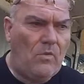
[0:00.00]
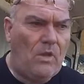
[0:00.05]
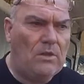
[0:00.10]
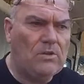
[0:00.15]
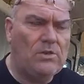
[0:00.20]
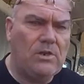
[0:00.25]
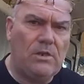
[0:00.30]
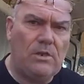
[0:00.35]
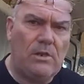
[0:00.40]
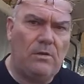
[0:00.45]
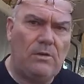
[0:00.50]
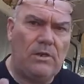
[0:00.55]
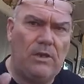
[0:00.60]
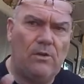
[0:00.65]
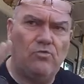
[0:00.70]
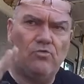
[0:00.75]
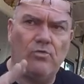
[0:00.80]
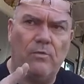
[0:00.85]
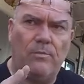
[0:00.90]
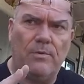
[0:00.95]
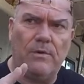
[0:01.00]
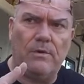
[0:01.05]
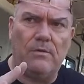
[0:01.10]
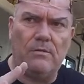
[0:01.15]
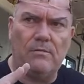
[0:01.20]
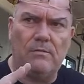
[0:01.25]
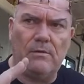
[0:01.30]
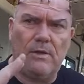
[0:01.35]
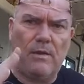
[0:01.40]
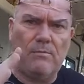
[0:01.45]
So you don't get a drop
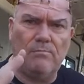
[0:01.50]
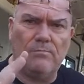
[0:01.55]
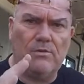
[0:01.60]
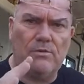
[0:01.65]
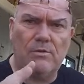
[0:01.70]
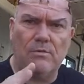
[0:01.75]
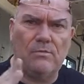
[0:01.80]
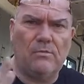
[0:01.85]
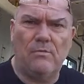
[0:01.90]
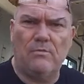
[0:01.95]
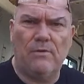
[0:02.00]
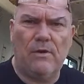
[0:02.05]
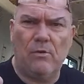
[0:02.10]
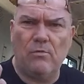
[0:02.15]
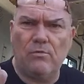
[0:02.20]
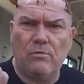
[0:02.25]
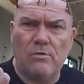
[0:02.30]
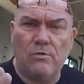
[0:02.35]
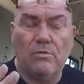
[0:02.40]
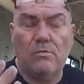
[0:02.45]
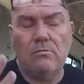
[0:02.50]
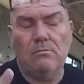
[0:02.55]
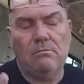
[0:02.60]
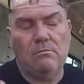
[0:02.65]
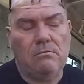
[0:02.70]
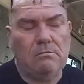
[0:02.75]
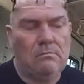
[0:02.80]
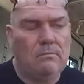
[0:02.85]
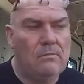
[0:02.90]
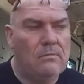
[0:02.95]
in amps or volts,
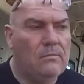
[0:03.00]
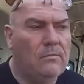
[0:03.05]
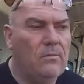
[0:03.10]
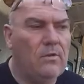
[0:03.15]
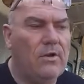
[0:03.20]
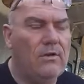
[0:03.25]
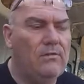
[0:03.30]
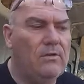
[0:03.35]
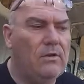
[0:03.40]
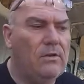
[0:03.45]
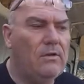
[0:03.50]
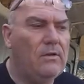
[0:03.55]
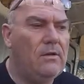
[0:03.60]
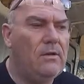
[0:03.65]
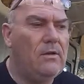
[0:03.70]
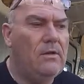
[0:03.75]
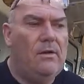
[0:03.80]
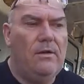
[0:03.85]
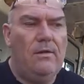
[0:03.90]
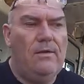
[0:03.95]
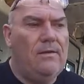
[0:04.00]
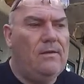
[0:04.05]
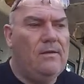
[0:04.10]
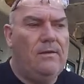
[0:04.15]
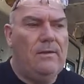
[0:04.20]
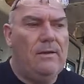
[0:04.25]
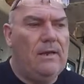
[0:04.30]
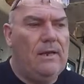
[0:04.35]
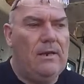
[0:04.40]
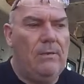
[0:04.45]
whatever.
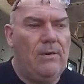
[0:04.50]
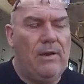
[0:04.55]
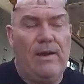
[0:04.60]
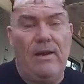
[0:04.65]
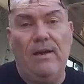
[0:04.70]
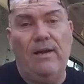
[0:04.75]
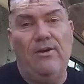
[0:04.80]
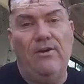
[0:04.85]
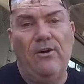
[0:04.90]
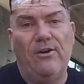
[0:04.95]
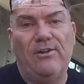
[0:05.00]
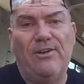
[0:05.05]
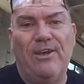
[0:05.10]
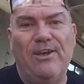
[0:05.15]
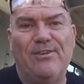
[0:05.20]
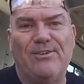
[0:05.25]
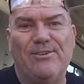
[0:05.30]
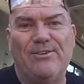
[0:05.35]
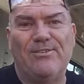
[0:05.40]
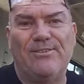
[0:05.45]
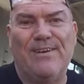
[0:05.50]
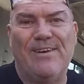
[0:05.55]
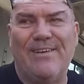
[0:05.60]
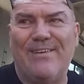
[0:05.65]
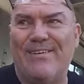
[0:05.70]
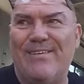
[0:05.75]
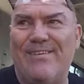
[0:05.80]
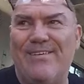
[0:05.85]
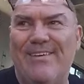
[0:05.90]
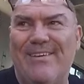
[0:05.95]
Anyway, any ideas on that,
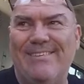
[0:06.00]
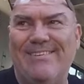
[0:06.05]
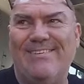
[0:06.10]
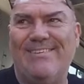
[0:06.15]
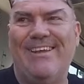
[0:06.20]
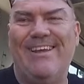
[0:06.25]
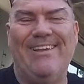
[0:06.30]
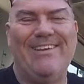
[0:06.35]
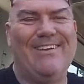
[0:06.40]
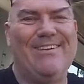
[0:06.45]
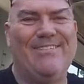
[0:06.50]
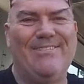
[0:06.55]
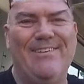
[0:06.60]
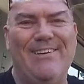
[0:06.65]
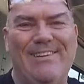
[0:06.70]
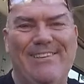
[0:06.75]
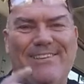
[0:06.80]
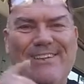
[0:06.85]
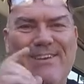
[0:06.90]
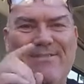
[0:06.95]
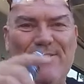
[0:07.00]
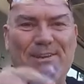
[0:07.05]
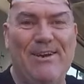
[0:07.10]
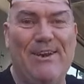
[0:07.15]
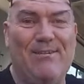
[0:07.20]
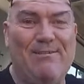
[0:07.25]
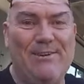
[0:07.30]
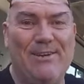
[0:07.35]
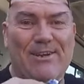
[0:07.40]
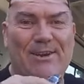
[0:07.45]
guys? Please let me
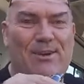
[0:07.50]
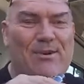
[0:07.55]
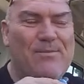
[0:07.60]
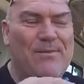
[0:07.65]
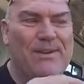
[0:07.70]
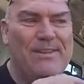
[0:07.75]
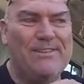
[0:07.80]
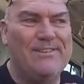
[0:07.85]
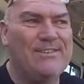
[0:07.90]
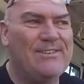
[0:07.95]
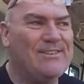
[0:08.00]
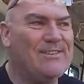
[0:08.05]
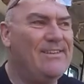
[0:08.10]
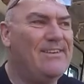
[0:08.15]
know in the comments.